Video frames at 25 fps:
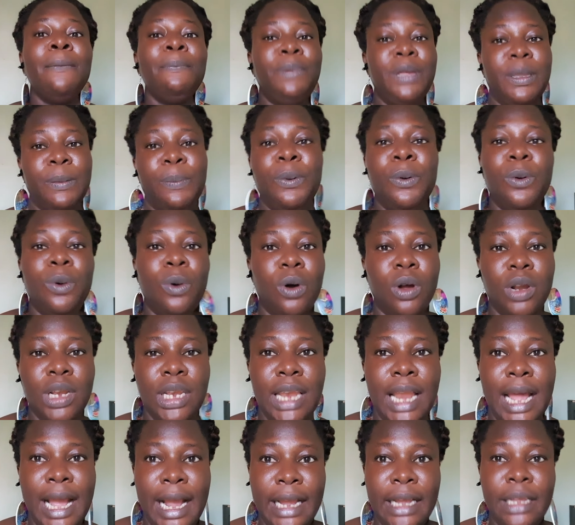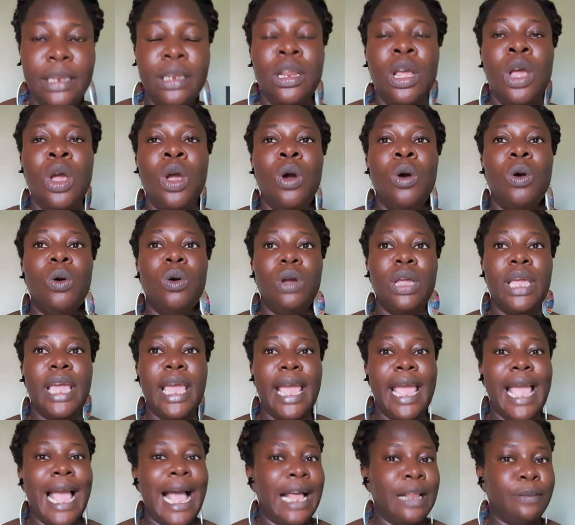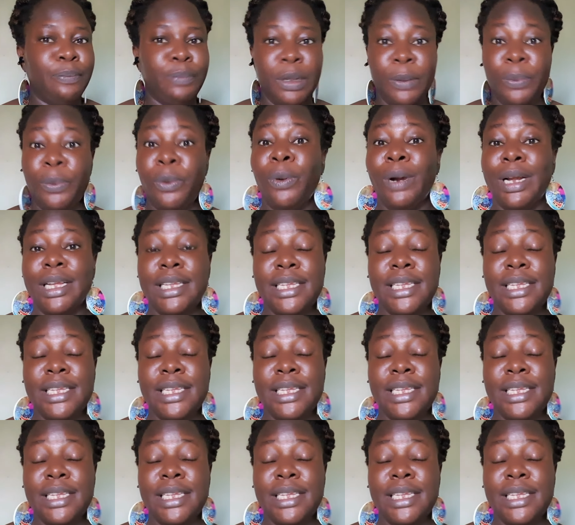people online, okay? And people were